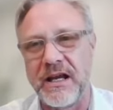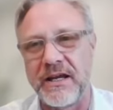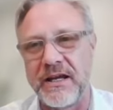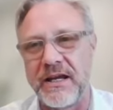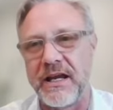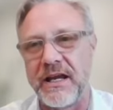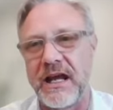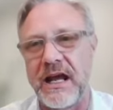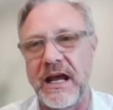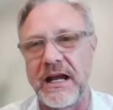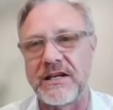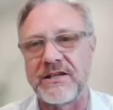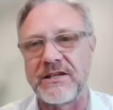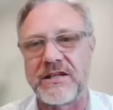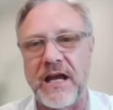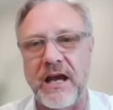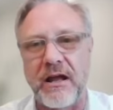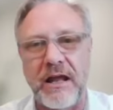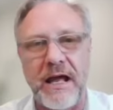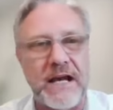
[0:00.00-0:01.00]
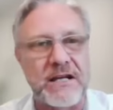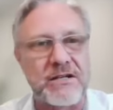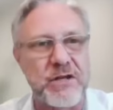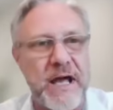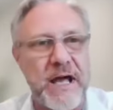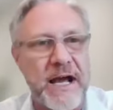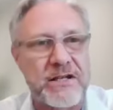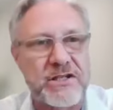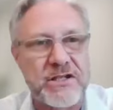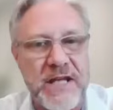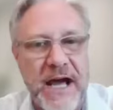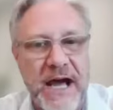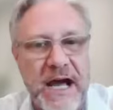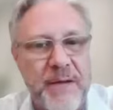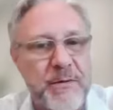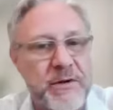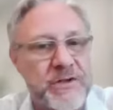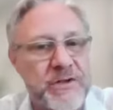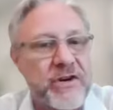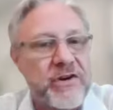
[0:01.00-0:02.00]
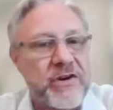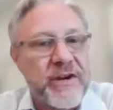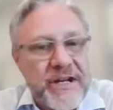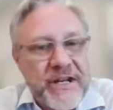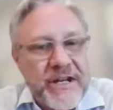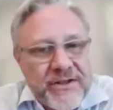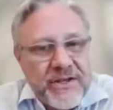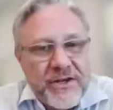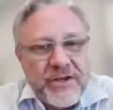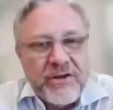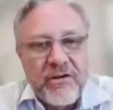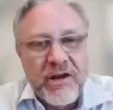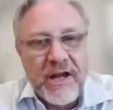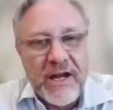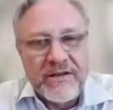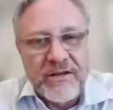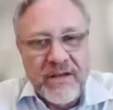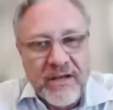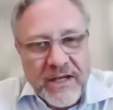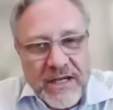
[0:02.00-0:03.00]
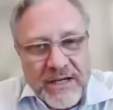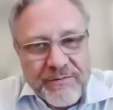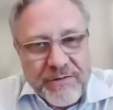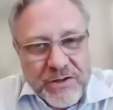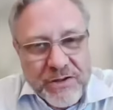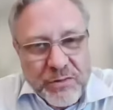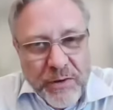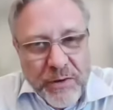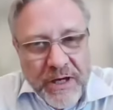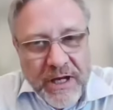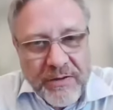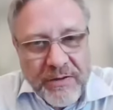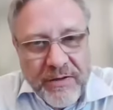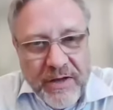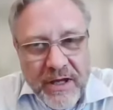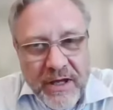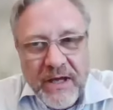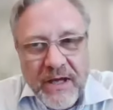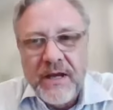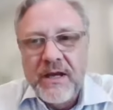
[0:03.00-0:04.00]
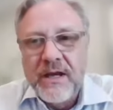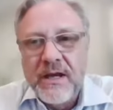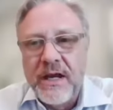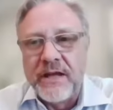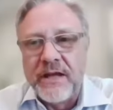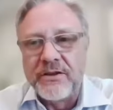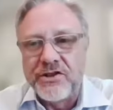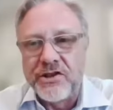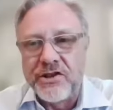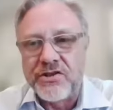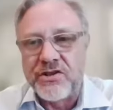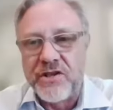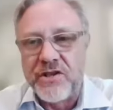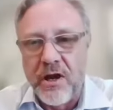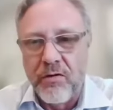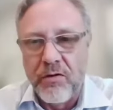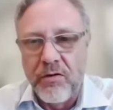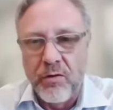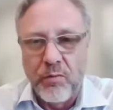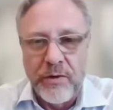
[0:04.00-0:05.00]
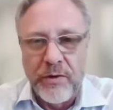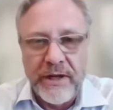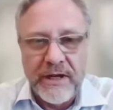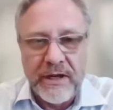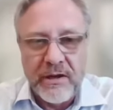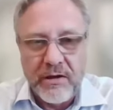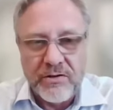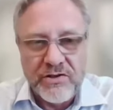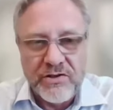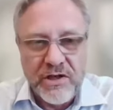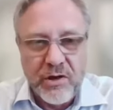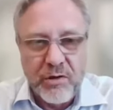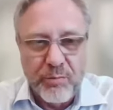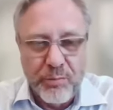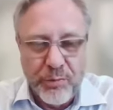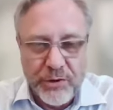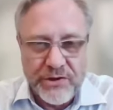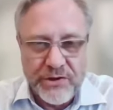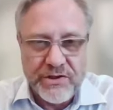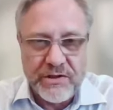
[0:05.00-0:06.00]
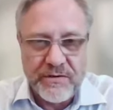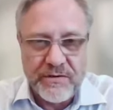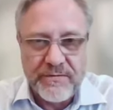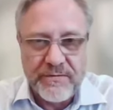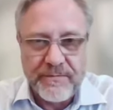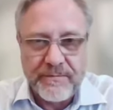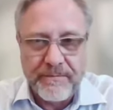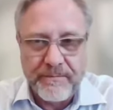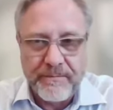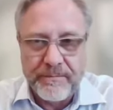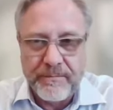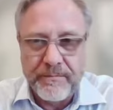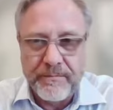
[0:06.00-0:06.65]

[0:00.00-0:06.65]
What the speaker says: again, I guess I'll ask last time, is there anything you'd like to leave us with? And just know that we are so appreciative.